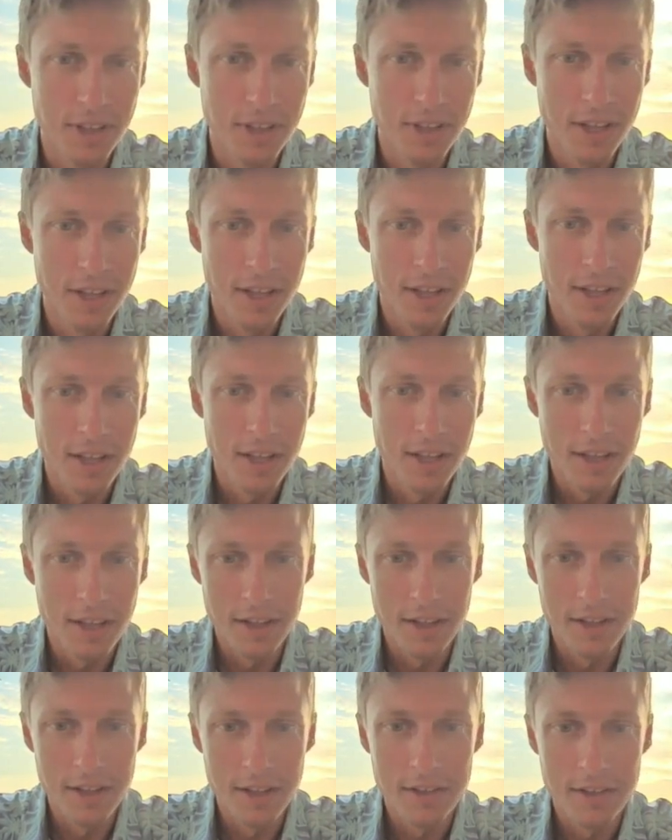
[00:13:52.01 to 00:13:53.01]

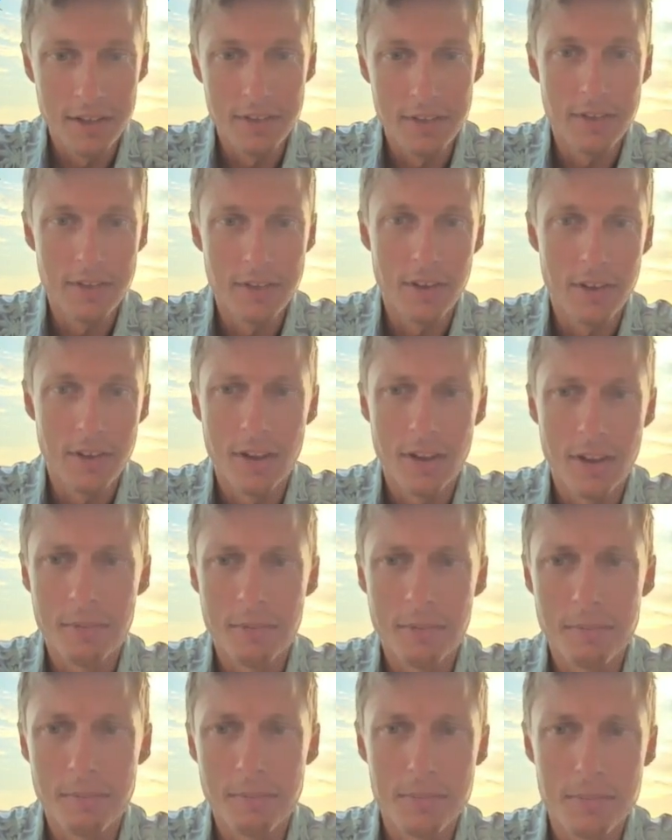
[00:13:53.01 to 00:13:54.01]
And
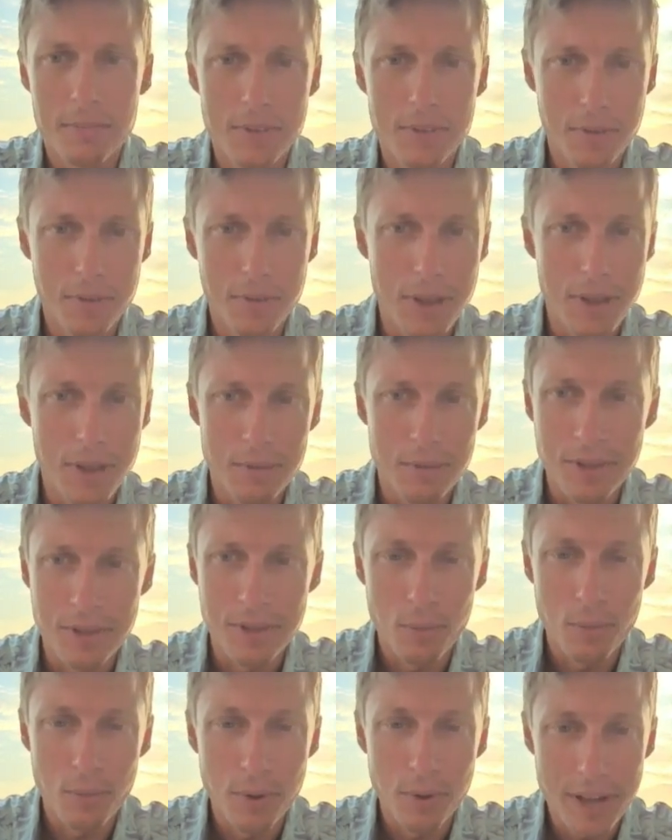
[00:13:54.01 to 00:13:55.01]
that one
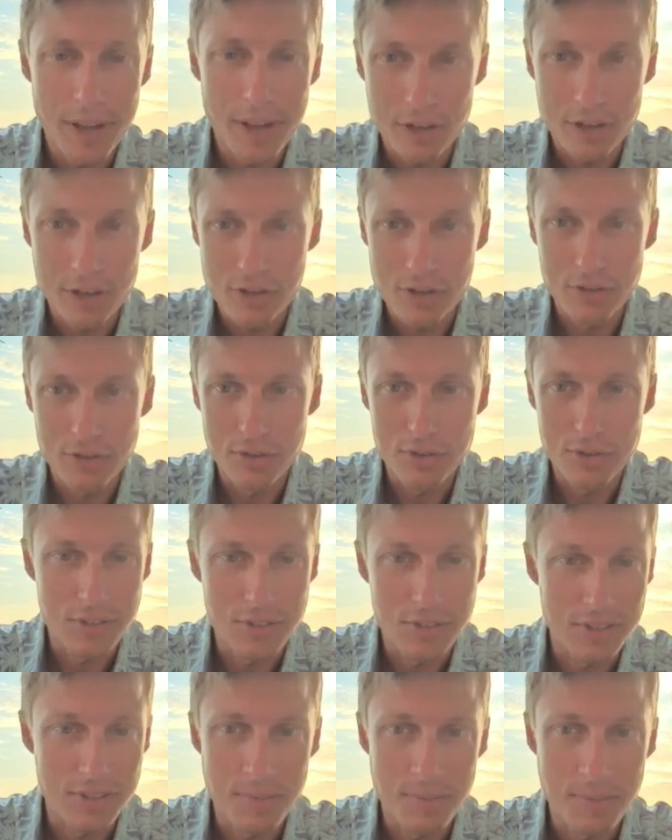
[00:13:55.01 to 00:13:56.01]
action just
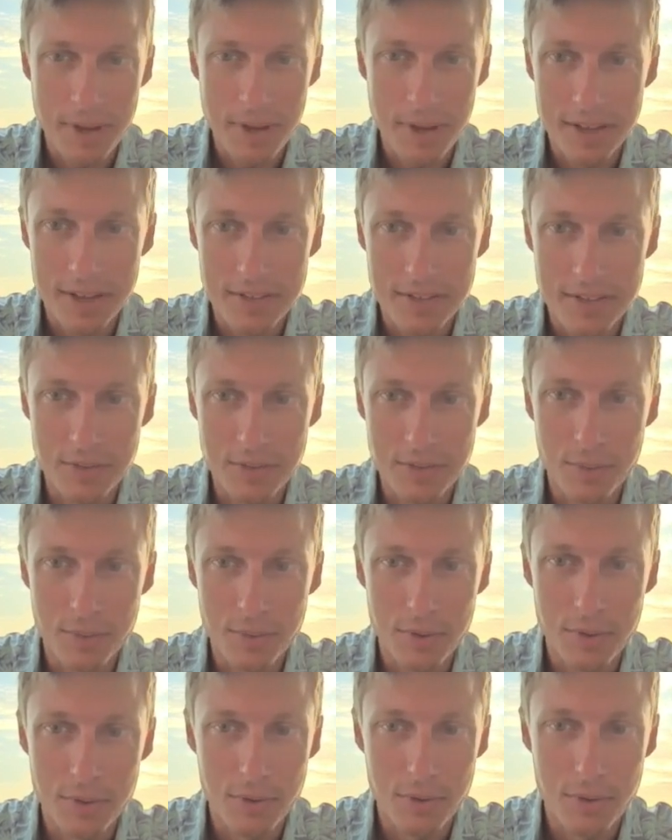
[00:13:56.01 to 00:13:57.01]
expands into a
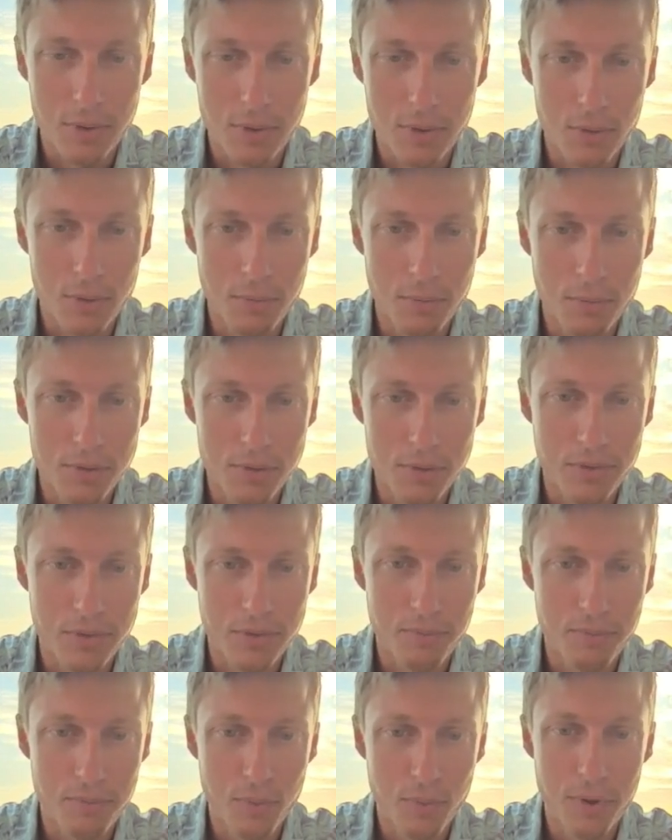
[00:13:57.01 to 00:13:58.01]
whole bunch of more